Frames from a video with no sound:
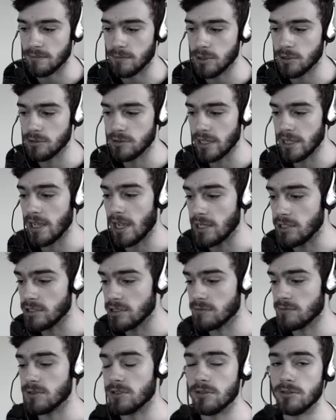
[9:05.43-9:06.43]
But today I
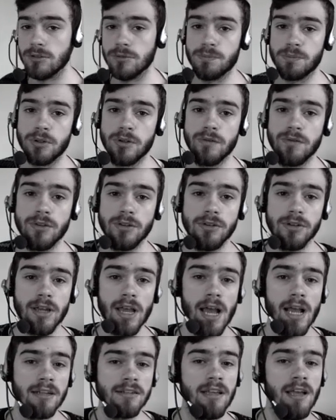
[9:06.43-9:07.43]
just wanted to prove to you
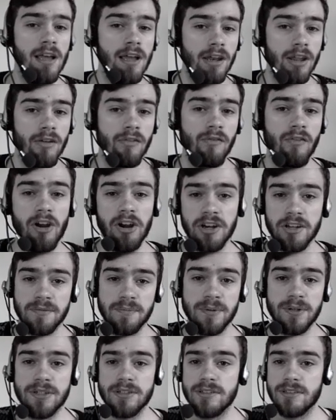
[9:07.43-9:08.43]
guys the fire
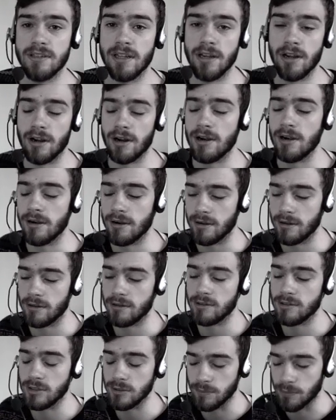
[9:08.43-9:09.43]
spirits, they are
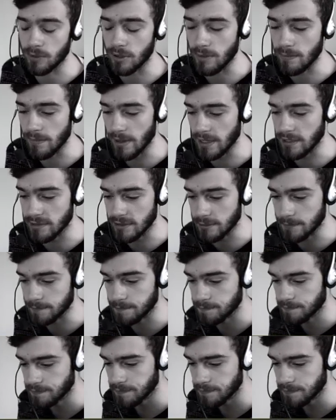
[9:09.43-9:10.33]
super amazing.